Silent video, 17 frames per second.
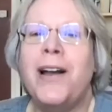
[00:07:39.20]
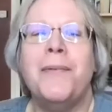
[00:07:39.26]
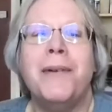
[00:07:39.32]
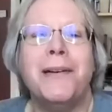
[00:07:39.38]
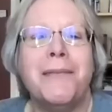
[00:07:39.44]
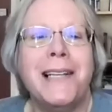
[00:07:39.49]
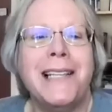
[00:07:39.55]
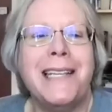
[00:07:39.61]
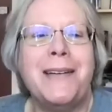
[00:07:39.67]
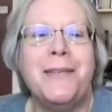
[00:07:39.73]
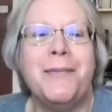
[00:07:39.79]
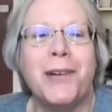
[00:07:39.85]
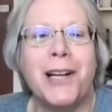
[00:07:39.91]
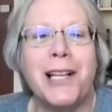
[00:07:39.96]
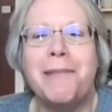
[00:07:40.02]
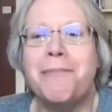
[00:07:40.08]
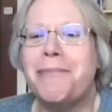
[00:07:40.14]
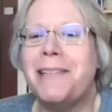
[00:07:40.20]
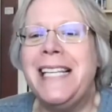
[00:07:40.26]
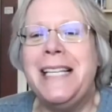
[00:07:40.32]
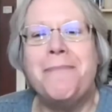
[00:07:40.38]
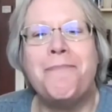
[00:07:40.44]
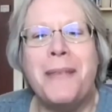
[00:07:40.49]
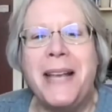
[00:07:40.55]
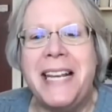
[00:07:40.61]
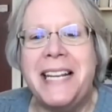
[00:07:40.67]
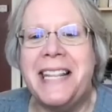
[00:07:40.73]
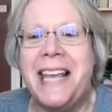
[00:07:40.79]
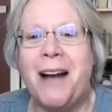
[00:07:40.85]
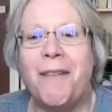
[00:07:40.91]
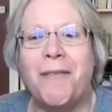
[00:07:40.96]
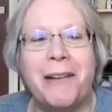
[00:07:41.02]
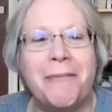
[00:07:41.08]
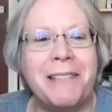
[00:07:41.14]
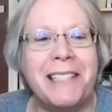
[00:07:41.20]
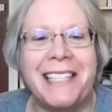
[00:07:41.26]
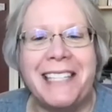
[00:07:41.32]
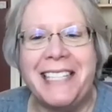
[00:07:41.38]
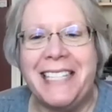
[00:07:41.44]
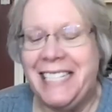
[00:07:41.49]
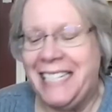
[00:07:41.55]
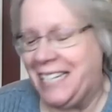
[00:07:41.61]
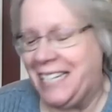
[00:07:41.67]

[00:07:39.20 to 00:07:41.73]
we're really beating that one with a stick.